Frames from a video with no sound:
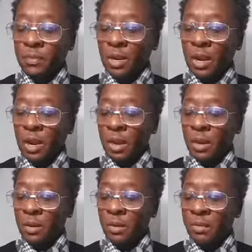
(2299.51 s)

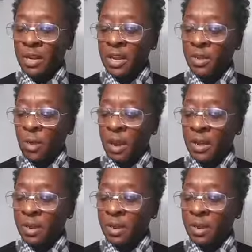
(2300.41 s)
Uh, but anyway,